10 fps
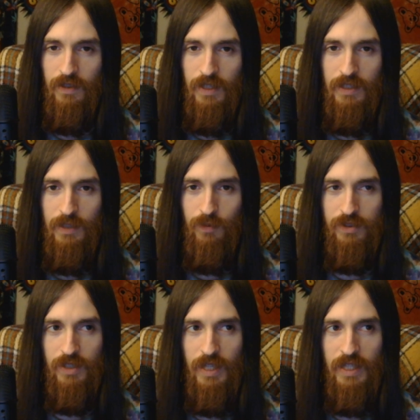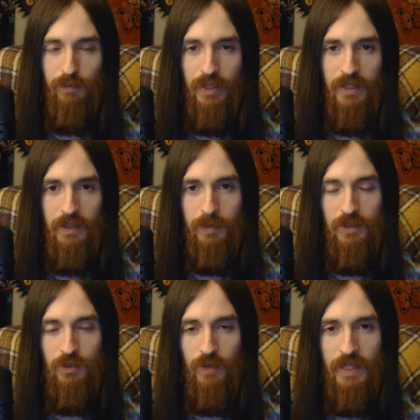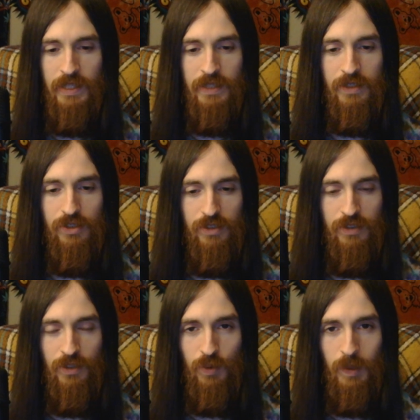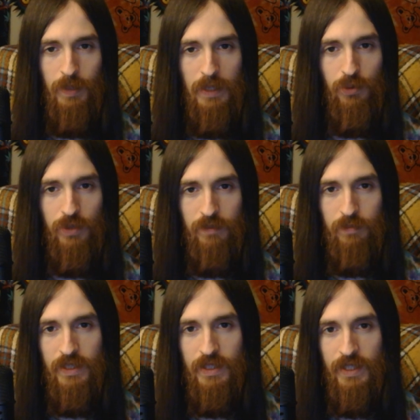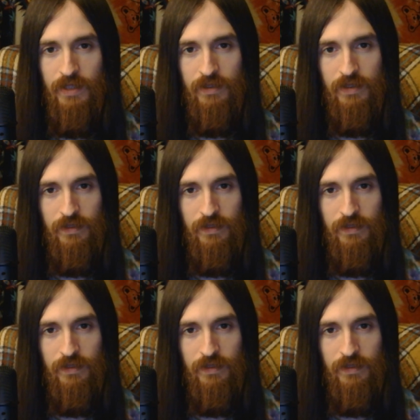And he wants to kind of bring up a new age, where people can be together.